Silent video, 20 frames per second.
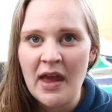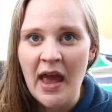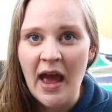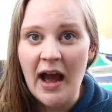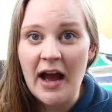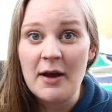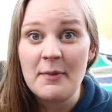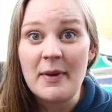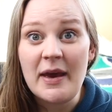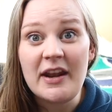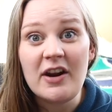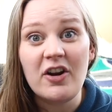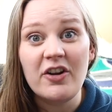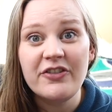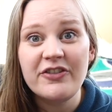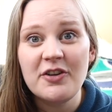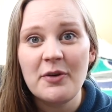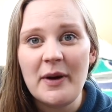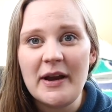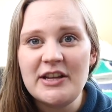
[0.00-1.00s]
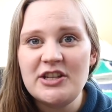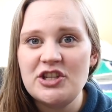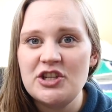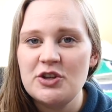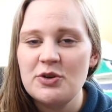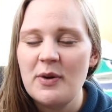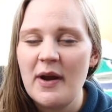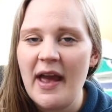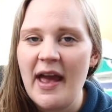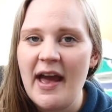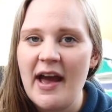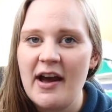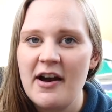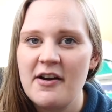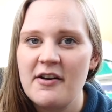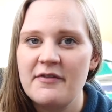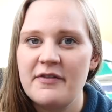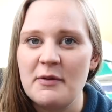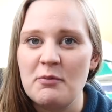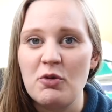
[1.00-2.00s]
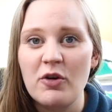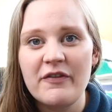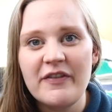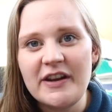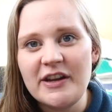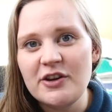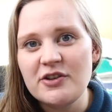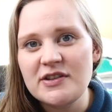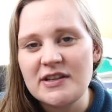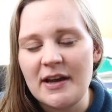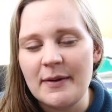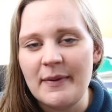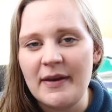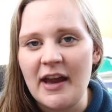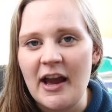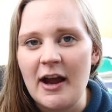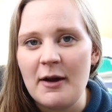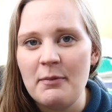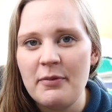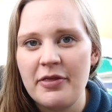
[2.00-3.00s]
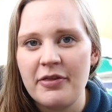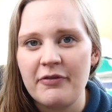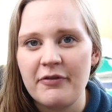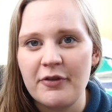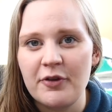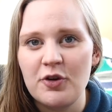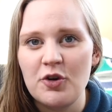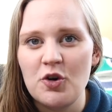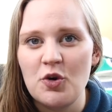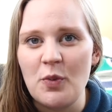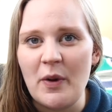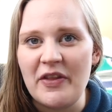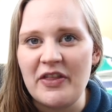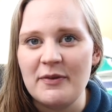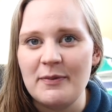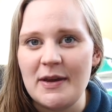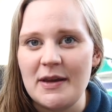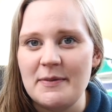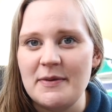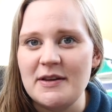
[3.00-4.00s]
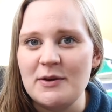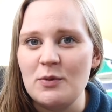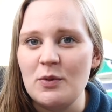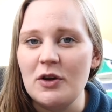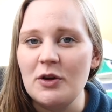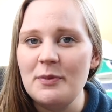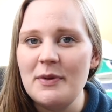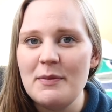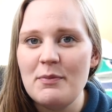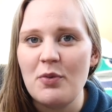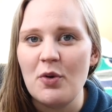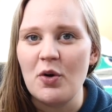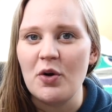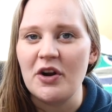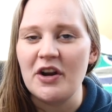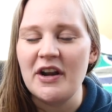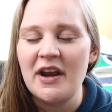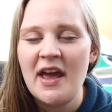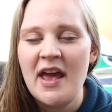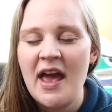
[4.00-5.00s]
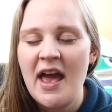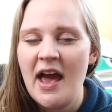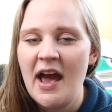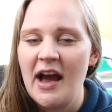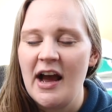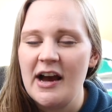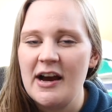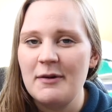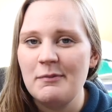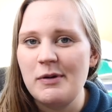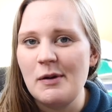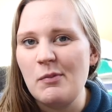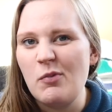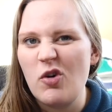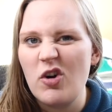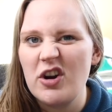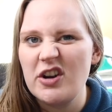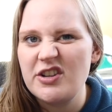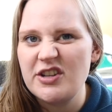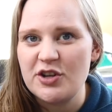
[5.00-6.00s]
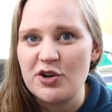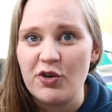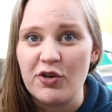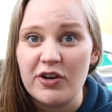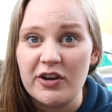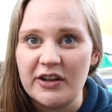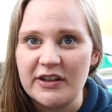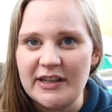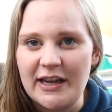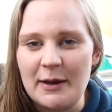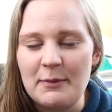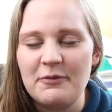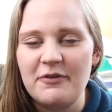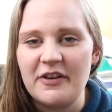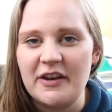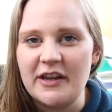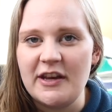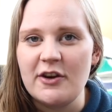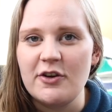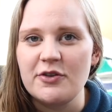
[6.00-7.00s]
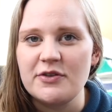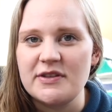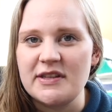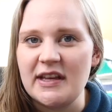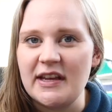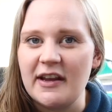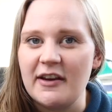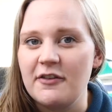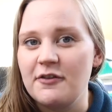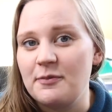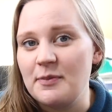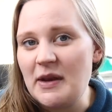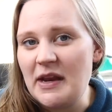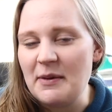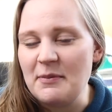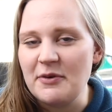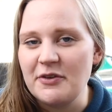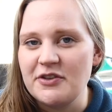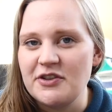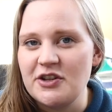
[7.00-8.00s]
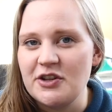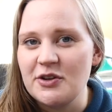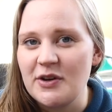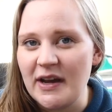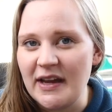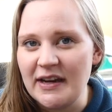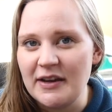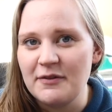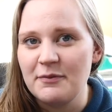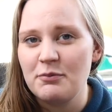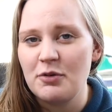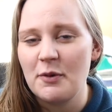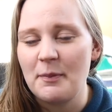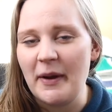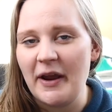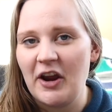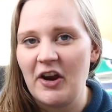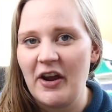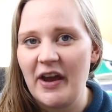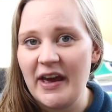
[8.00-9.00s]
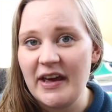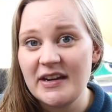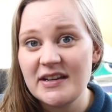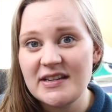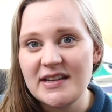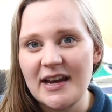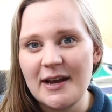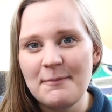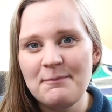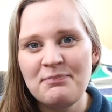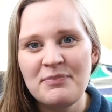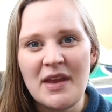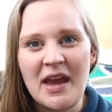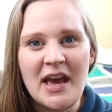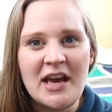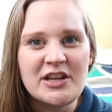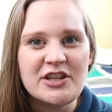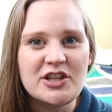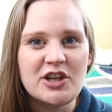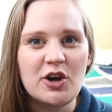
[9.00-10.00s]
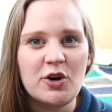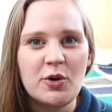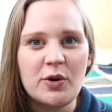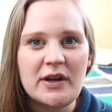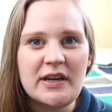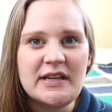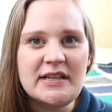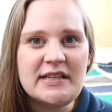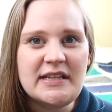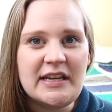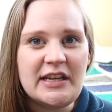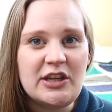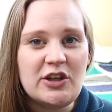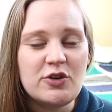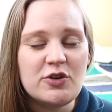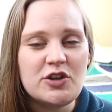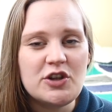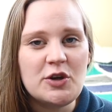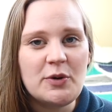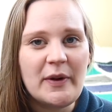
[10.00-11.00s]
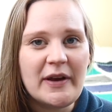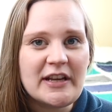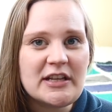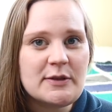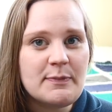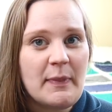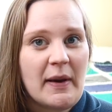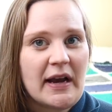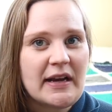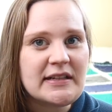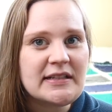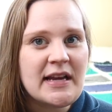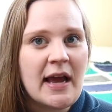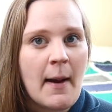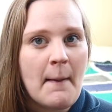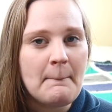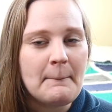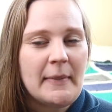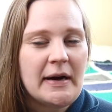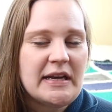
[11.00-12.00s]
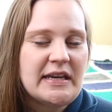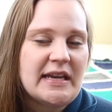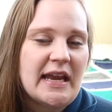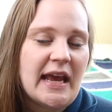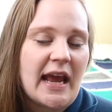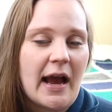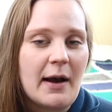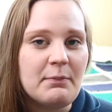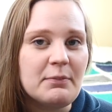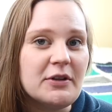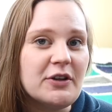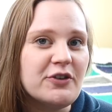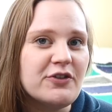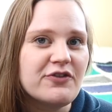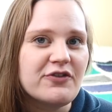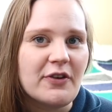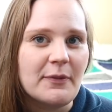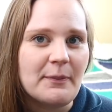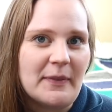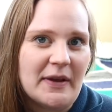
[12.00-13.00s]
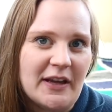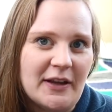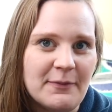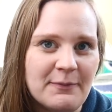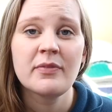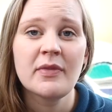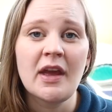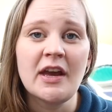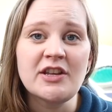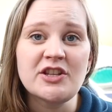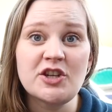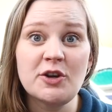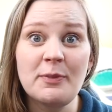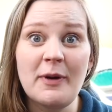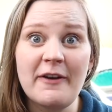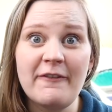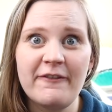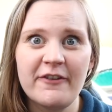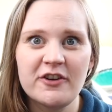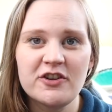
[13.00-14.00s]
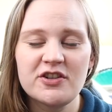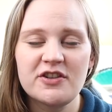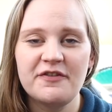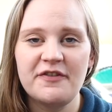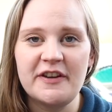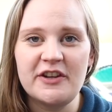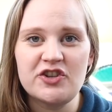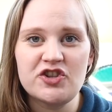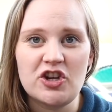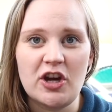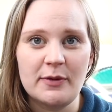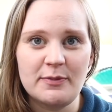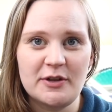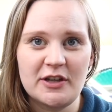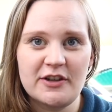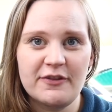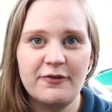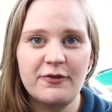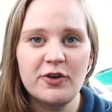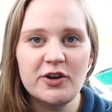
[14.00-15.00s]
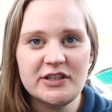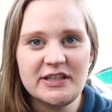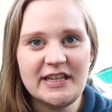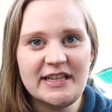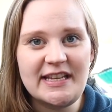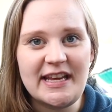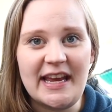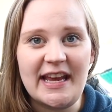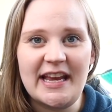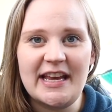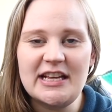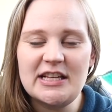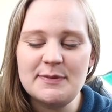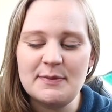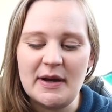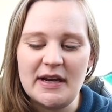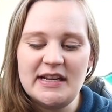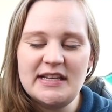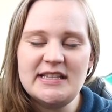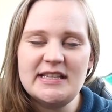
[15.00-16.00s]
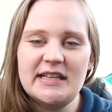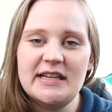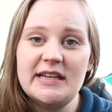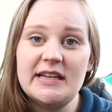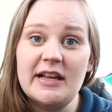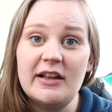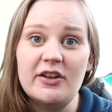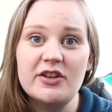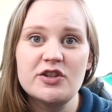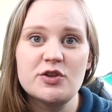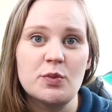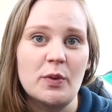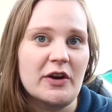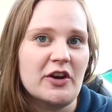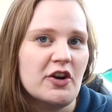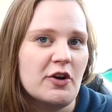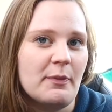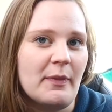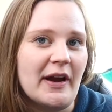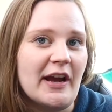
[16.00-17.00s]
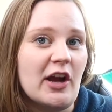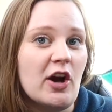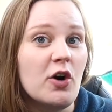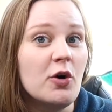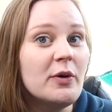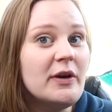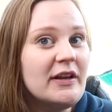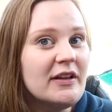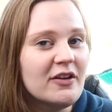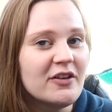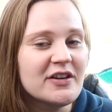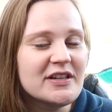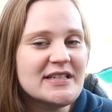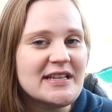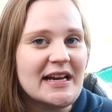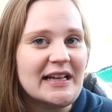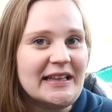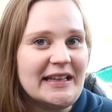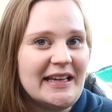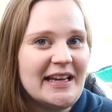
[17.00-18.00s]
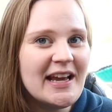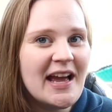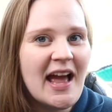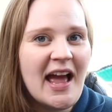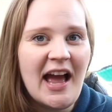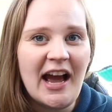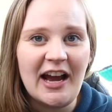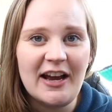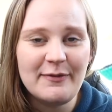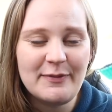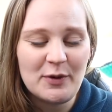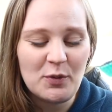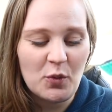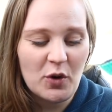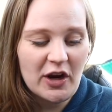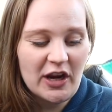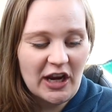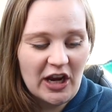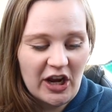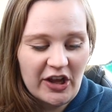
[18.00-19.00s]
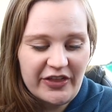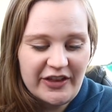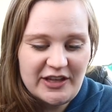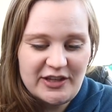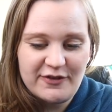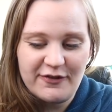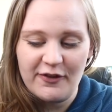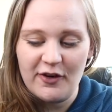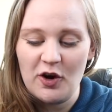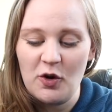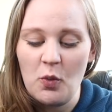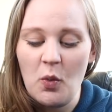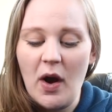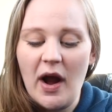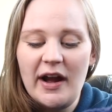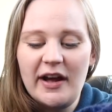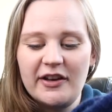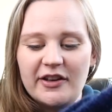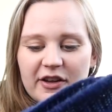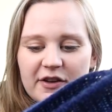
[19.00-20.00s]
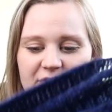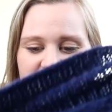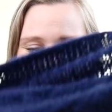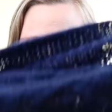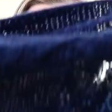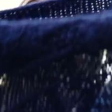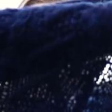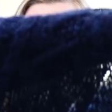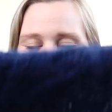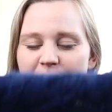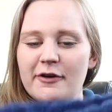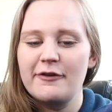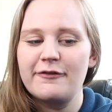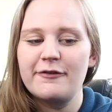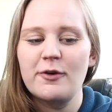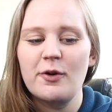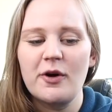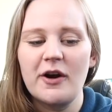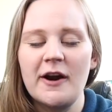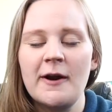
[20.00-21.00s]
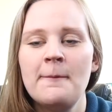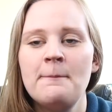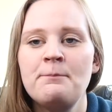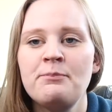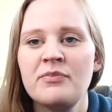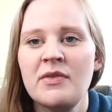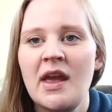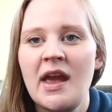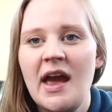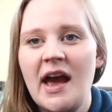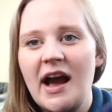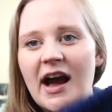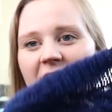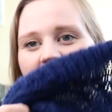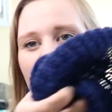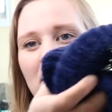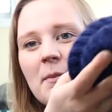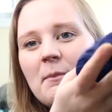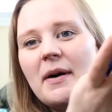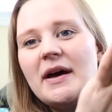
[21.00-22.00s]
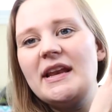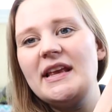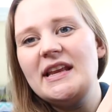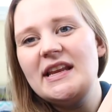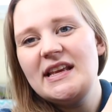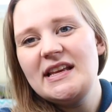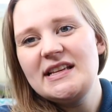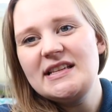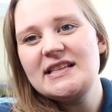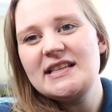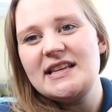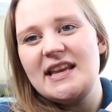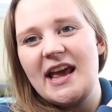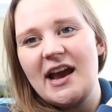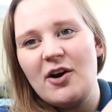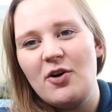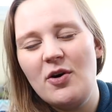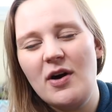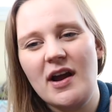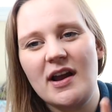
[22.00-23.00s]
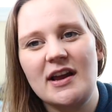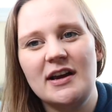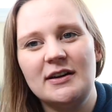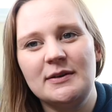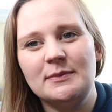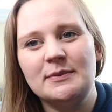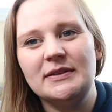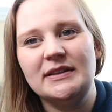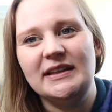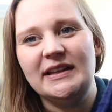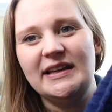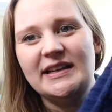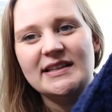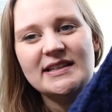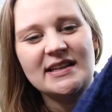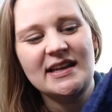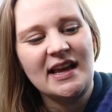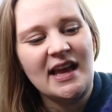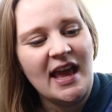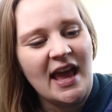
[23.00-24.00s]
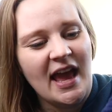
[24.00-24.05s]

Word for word: And also I do have more videos coming up through when the baby will be born, but more tutorial type videos that I've been able to kind of prepare ahead of time. So continue to expect Monday uploads from me. So my first finished object for today is my Citadel sweater by Joji Locatelli. I've been working on this for a while, you've seen it before, but it is now complete.